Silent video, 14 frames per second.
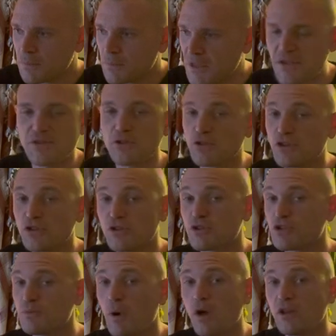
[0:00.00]
These are just
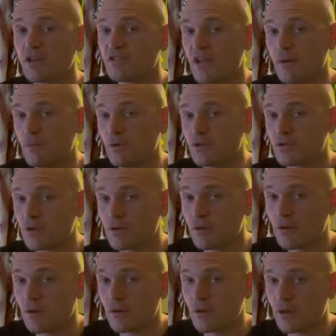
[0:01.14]
small examples,
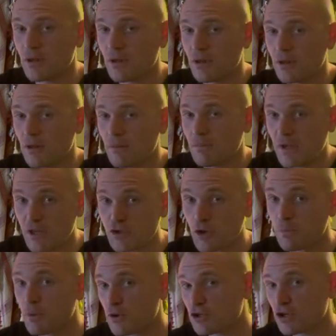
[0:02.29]

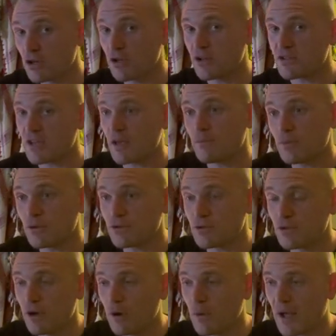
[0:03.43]
interpersonal examples.
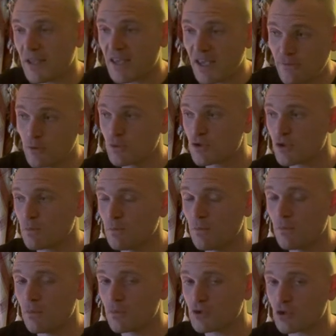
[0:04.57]
You know, I gave you
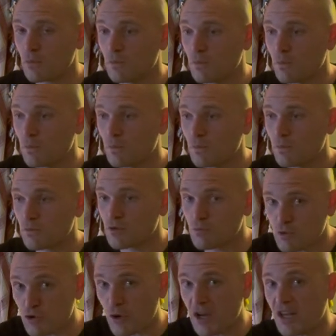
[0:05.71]
some some some
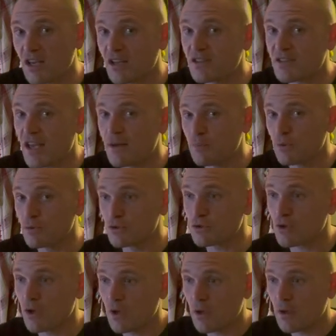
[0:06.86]
training
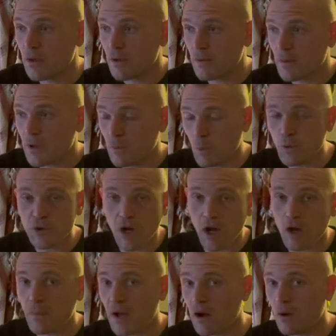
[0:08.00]
examples, and we'll talk
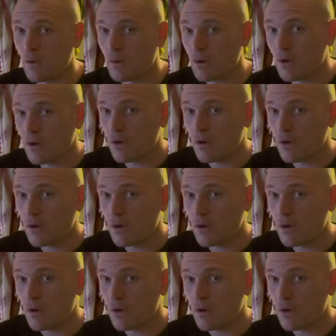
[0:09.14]
about